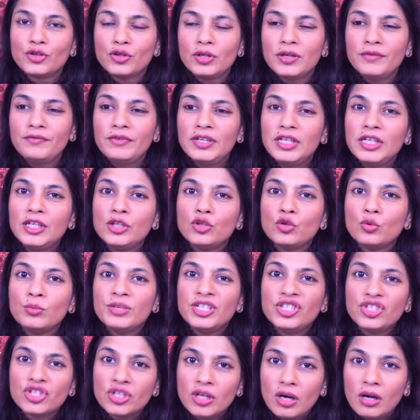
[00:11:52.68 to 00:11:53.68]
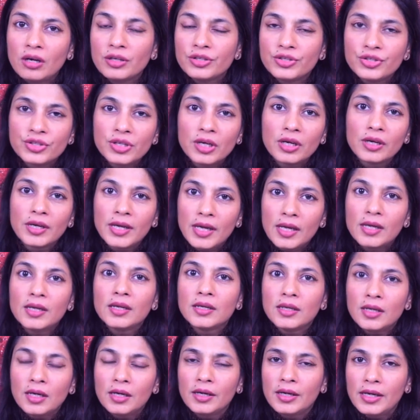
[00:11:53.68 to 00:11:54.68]
actually we need to be charged
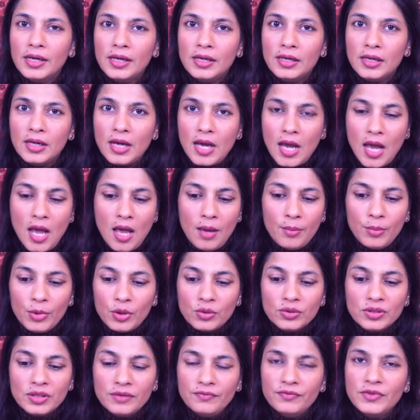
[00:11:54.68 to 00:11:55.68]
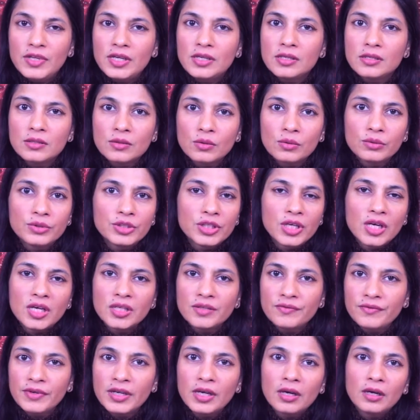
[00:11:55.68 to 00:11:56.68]
again and again because if there is no
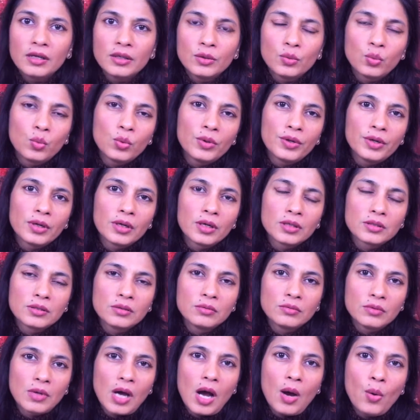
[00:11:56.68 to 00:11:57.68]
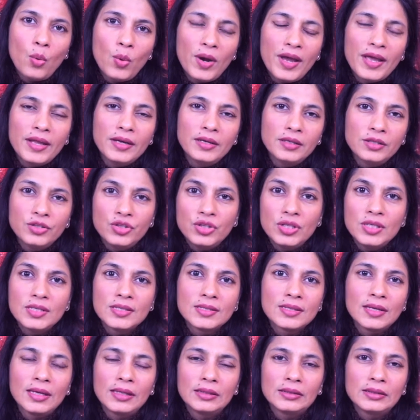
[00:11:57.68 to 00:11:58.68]
charge we can't work so our energy
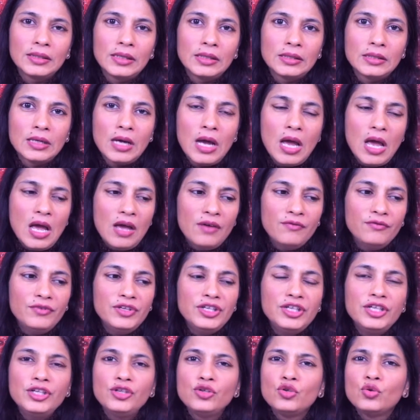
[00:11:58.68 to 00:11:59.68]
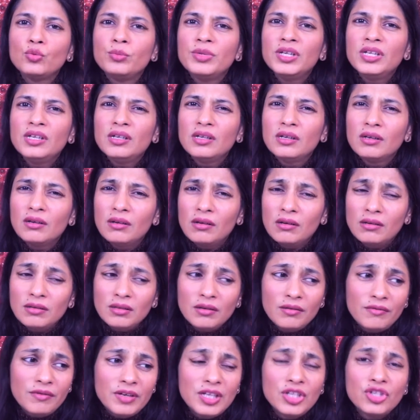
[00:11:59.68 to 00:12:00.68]
is like that we need to be
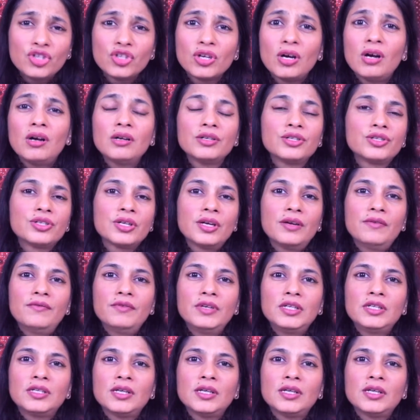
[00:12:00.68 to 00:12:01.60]
recharged every